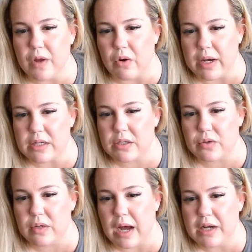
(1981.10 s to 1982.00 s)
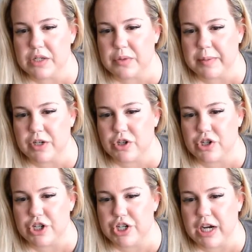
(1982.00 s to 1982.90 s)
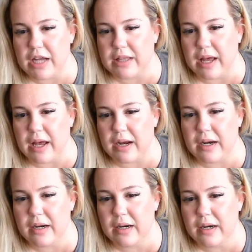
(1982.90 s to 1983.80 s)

Okay, so I just want to make sure Gigi got that.